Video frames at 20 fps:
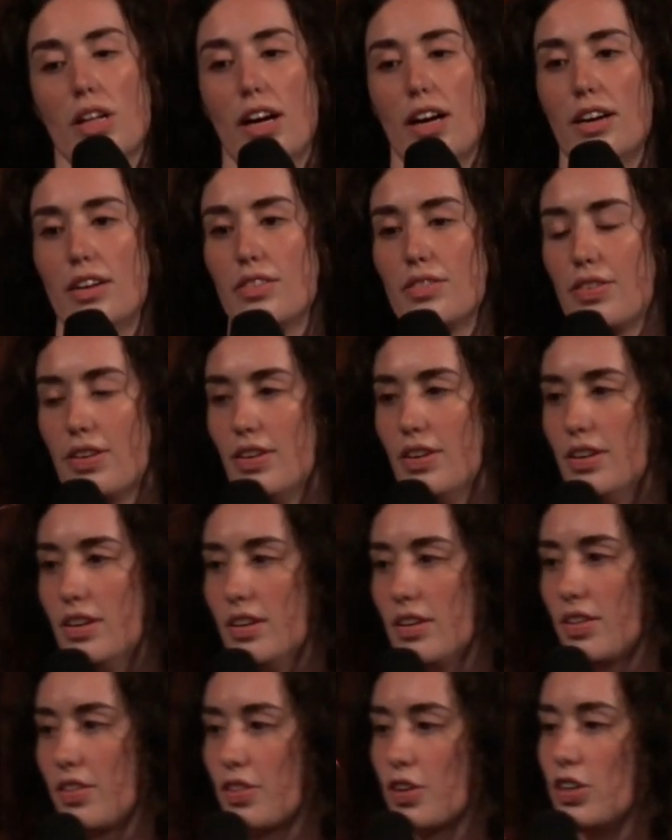of
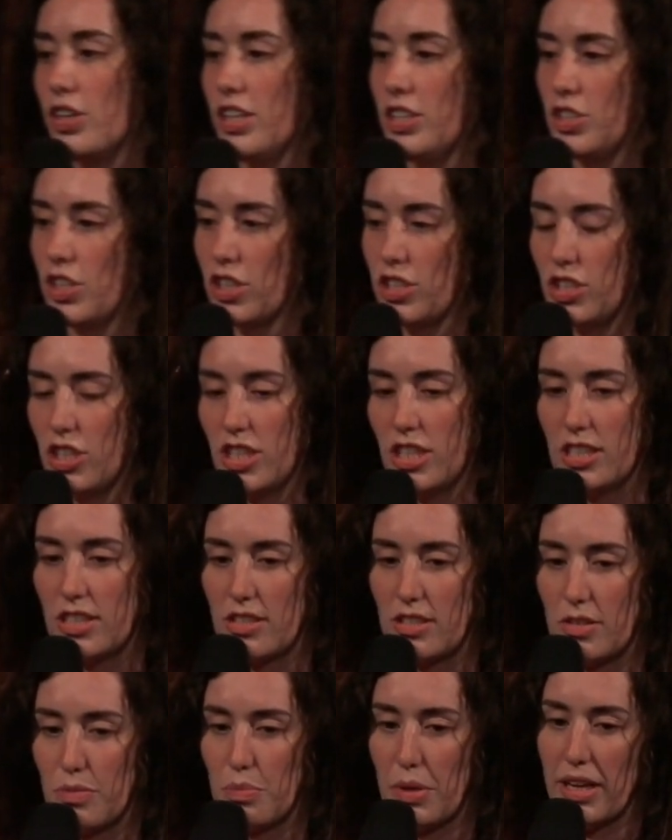30
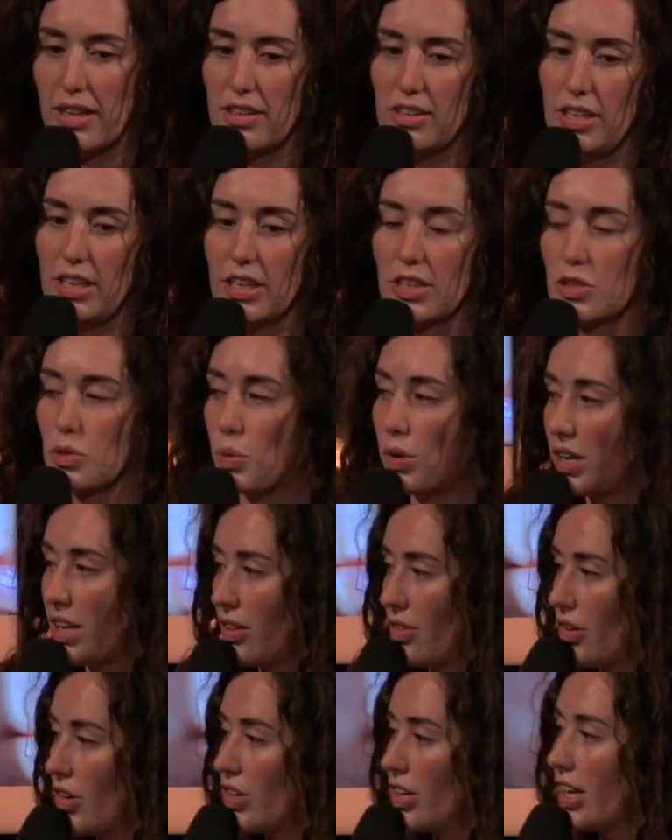churches by the year
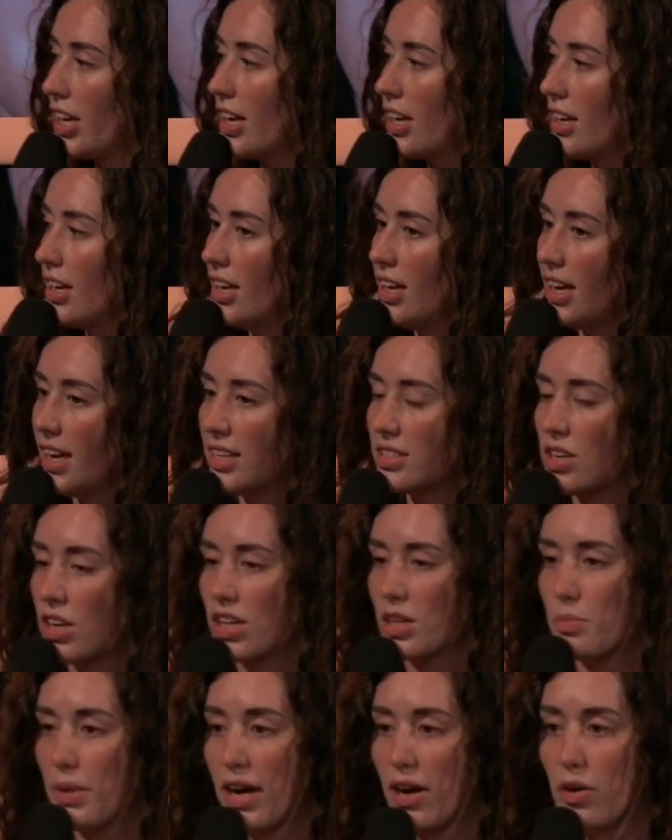2030 is all
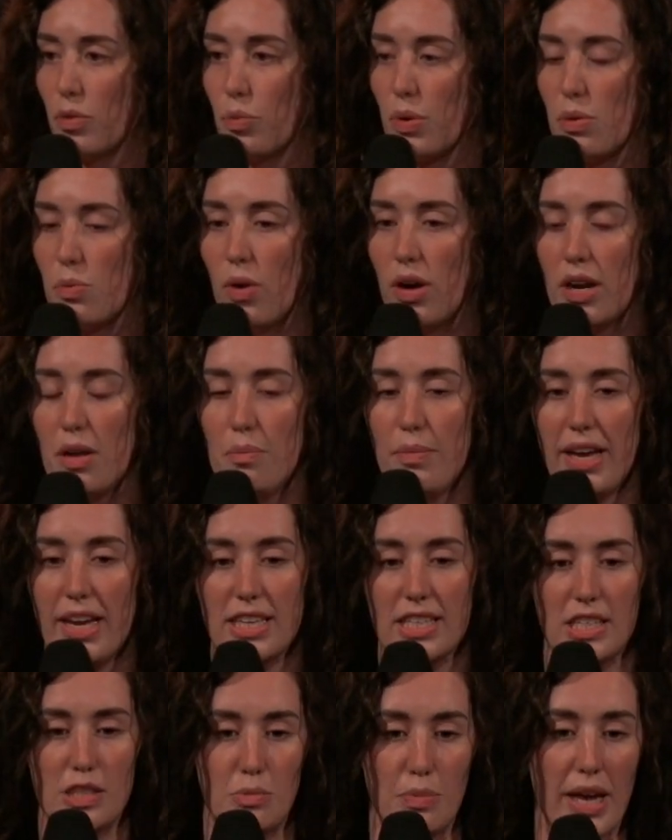about. We want to make
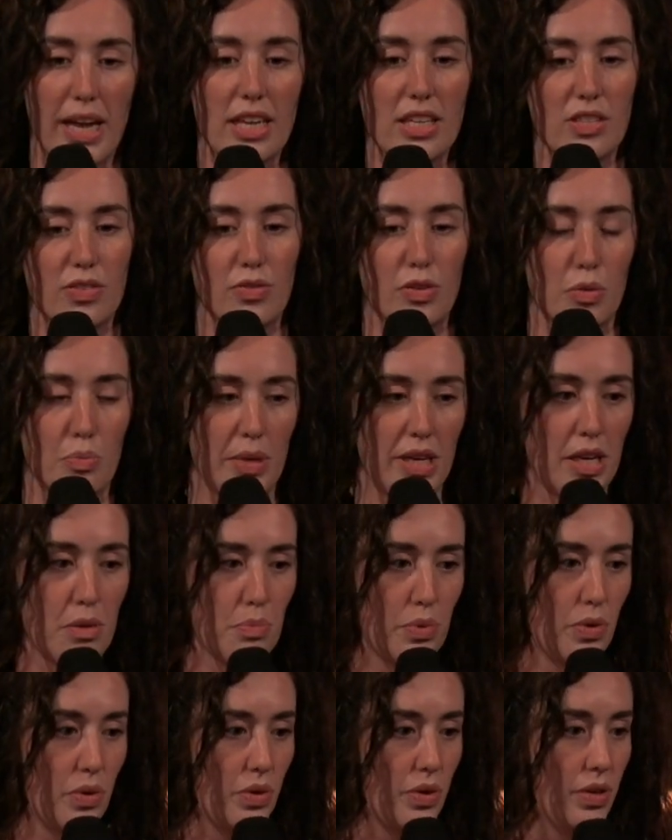space for
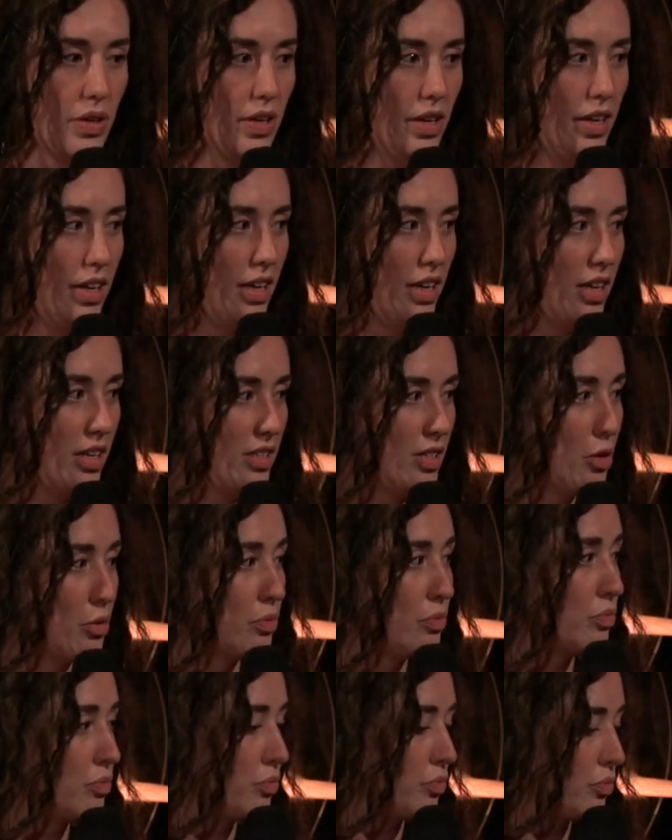people to
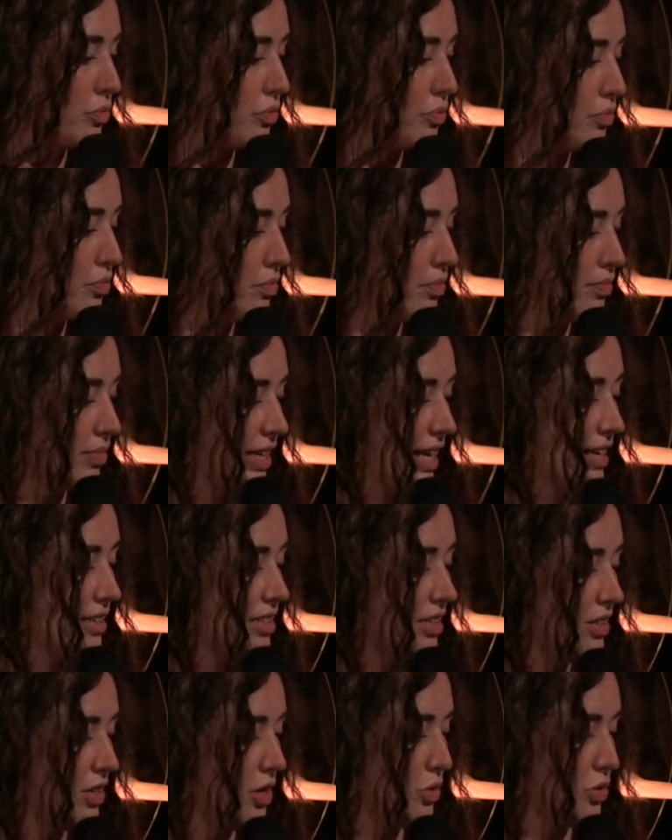get to
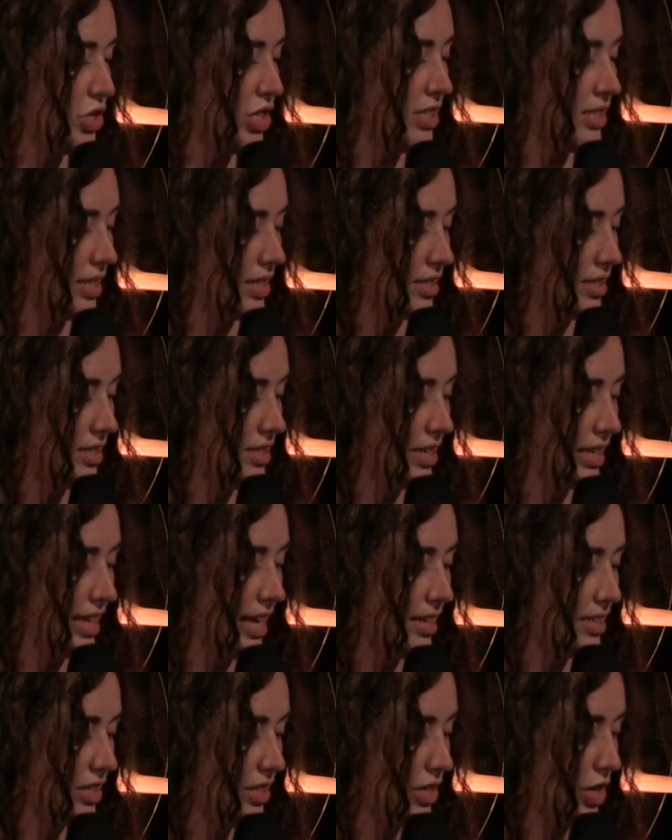know Jesus, to get
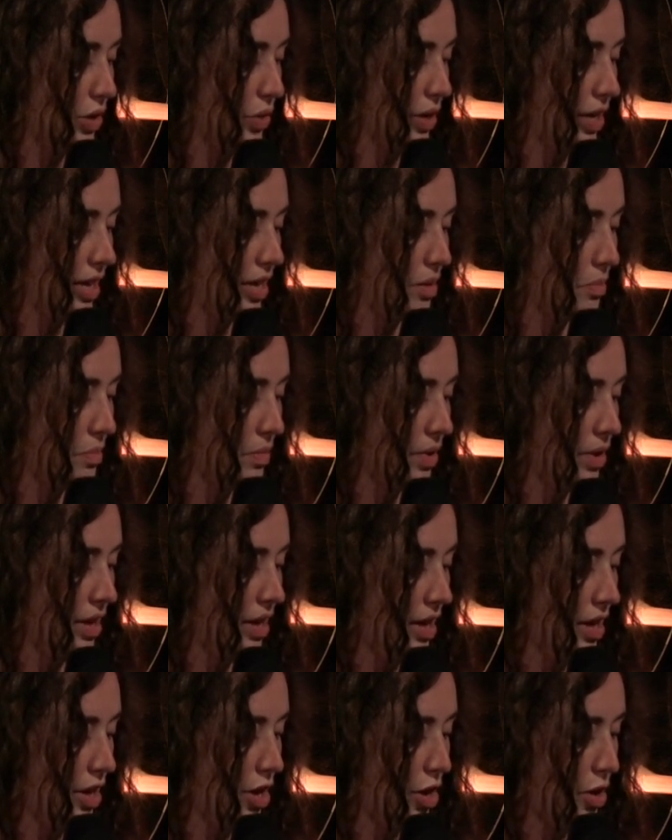to know him
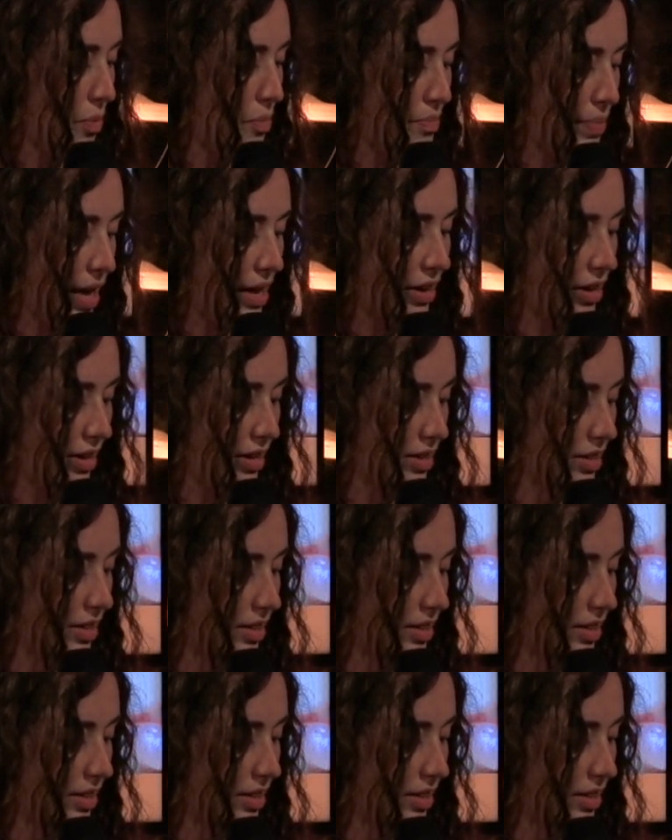better.